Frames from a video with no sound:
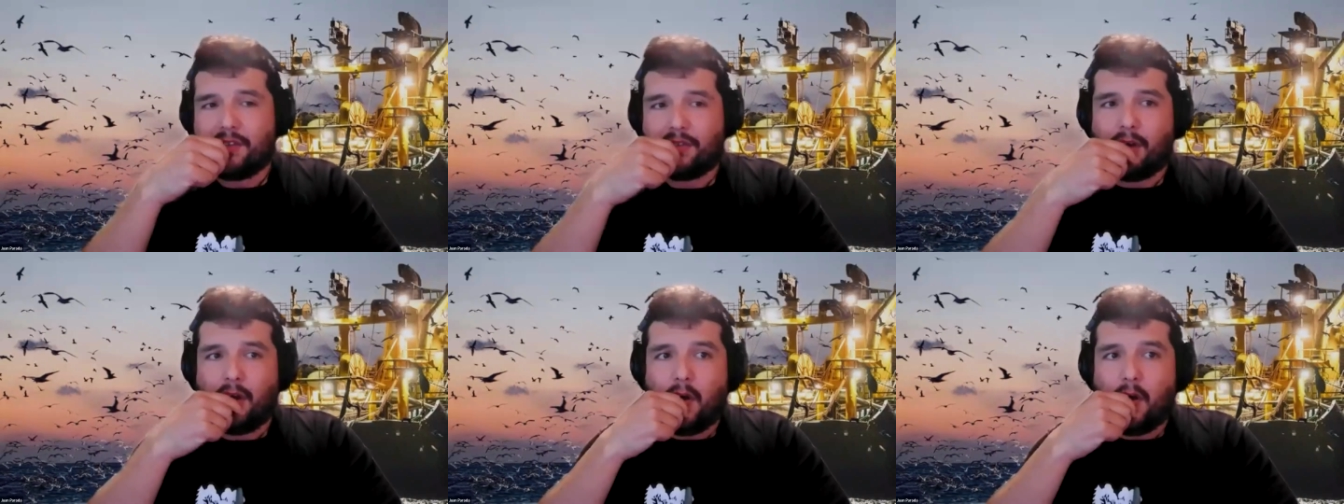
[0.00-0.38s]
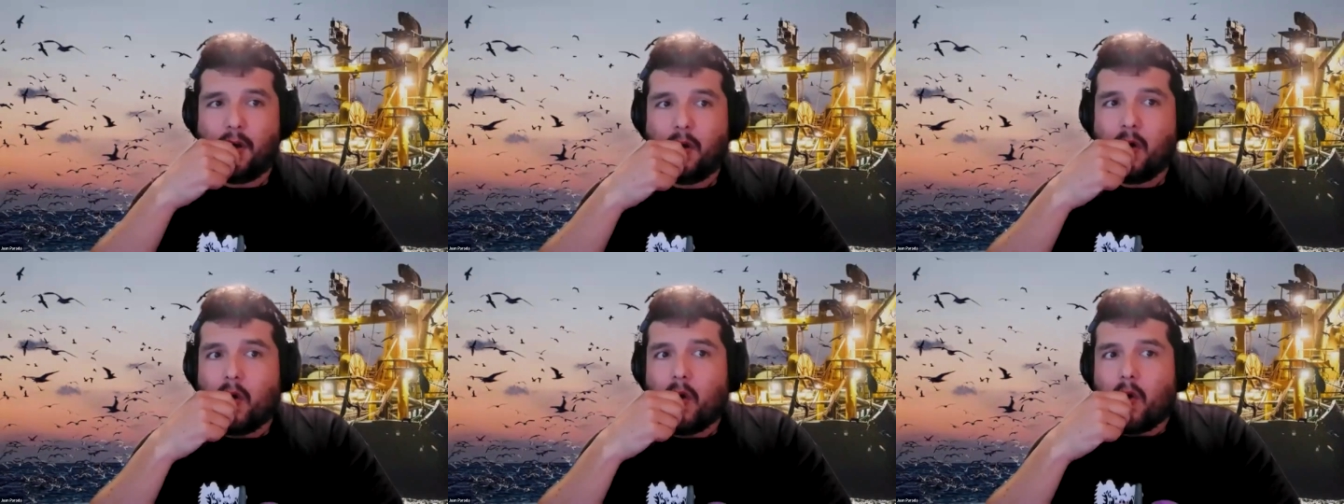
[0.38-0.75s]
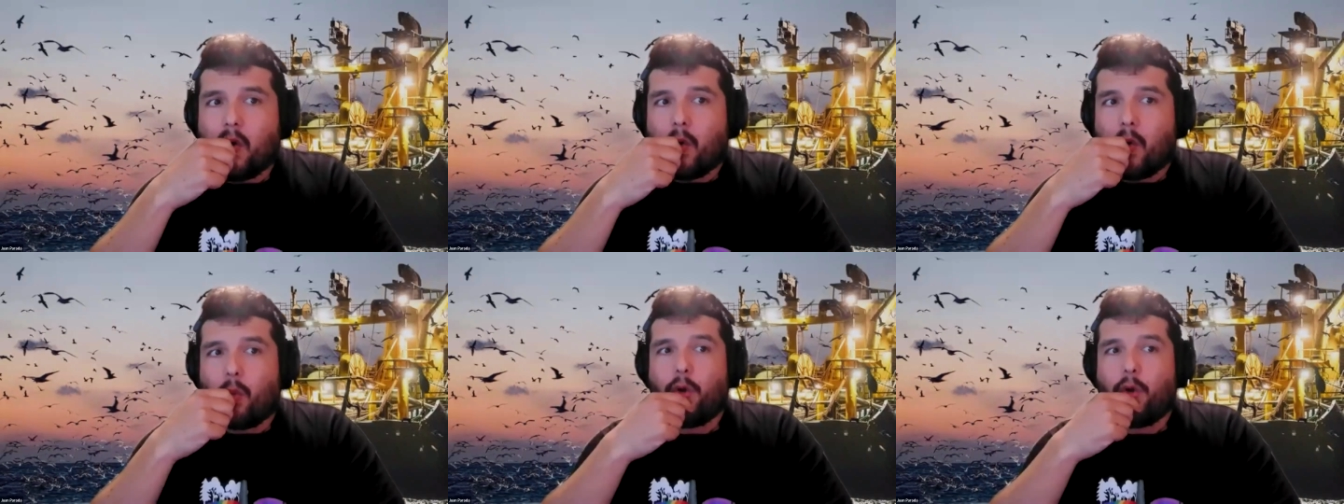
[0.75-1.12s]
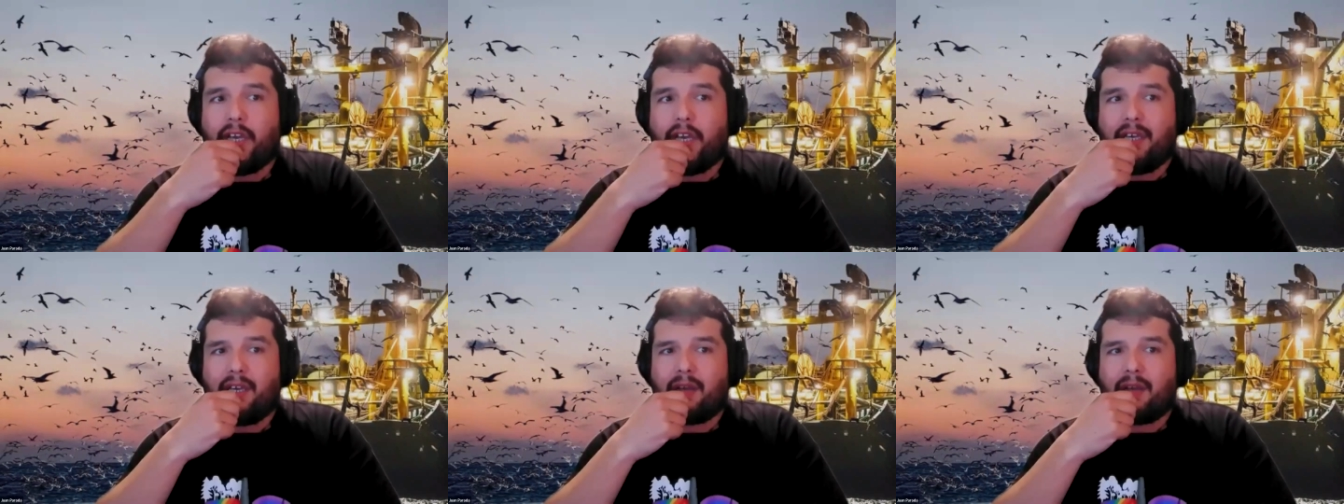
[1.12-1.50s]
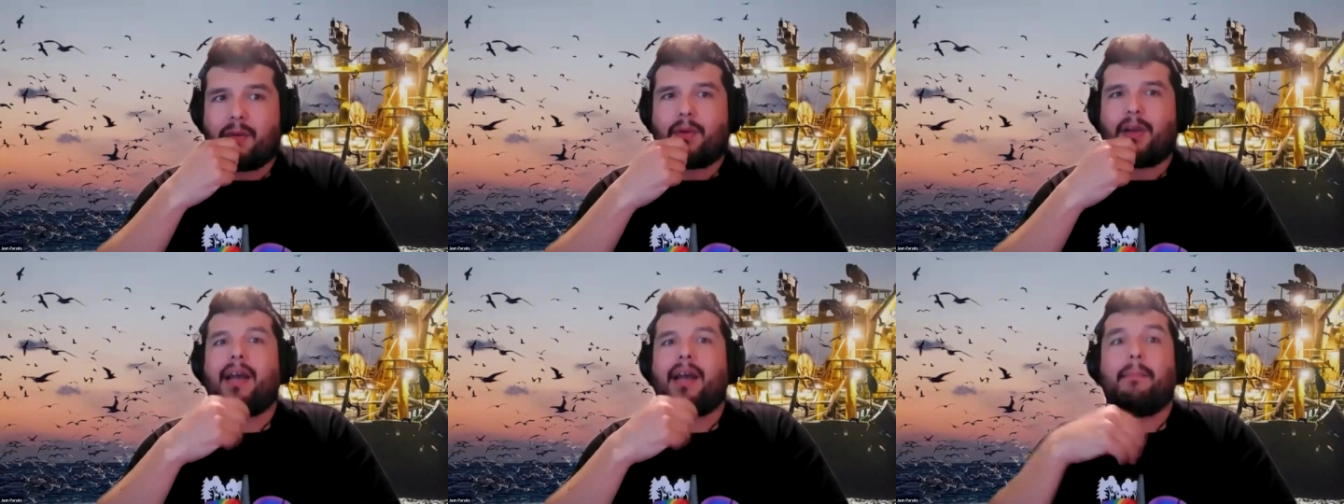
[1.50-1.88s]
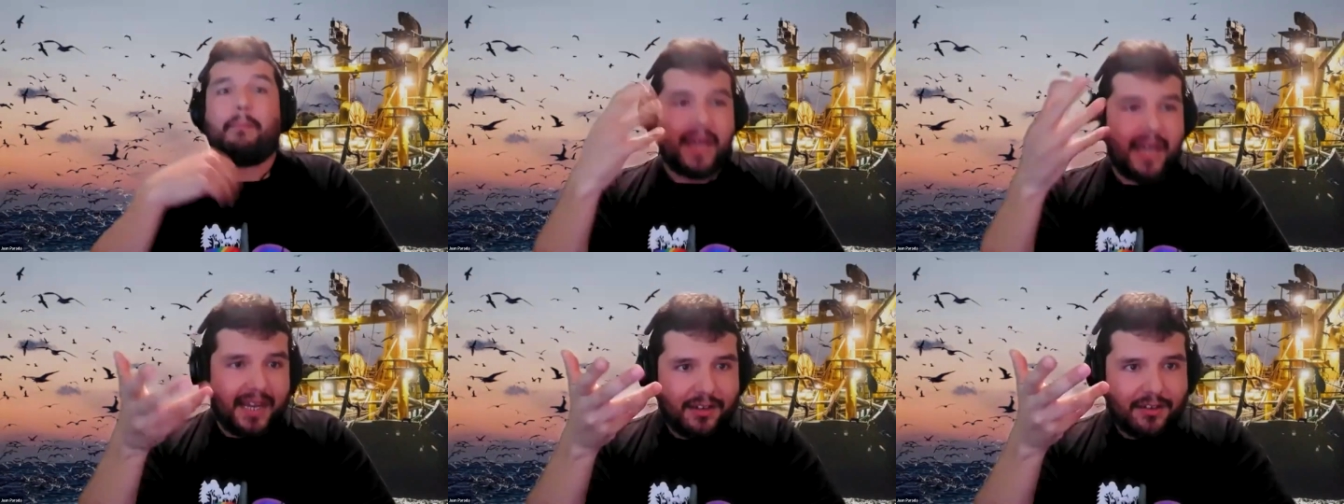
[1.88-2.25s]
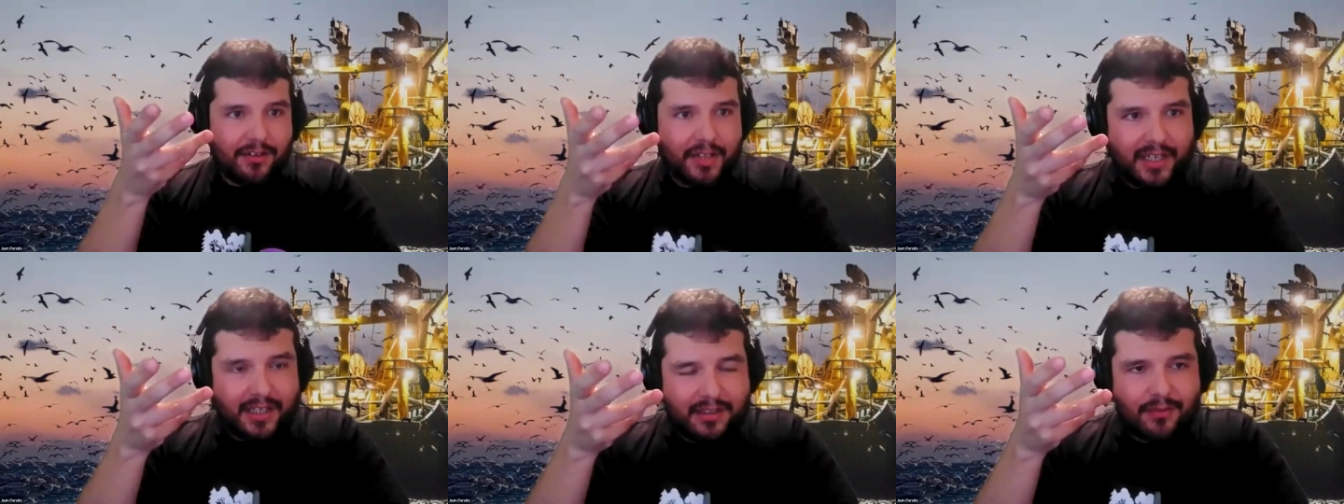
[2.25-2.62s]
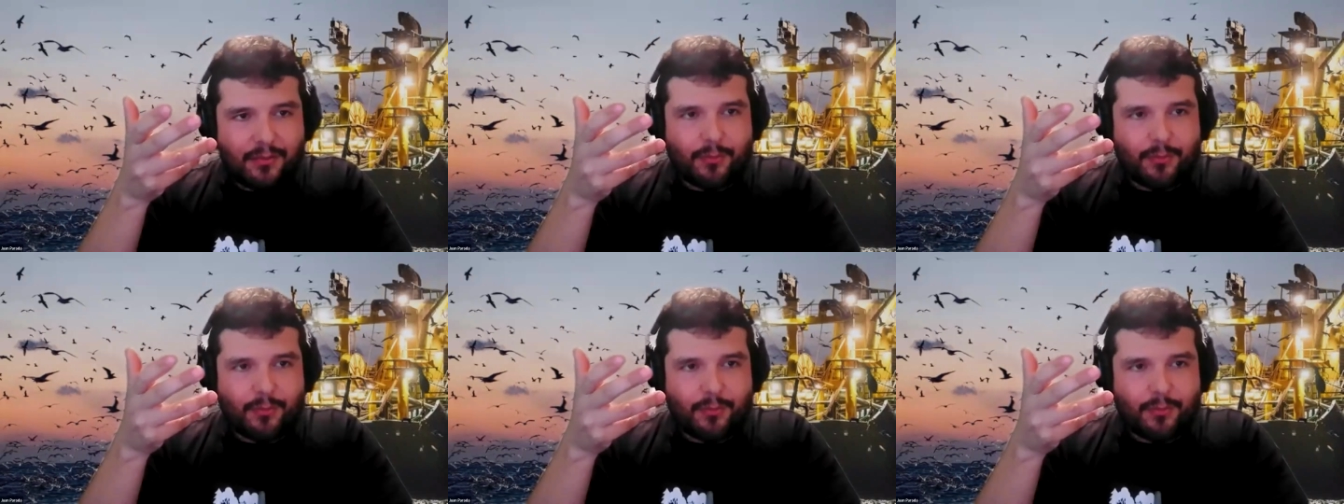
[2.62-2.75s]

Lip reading: So we campaign on it,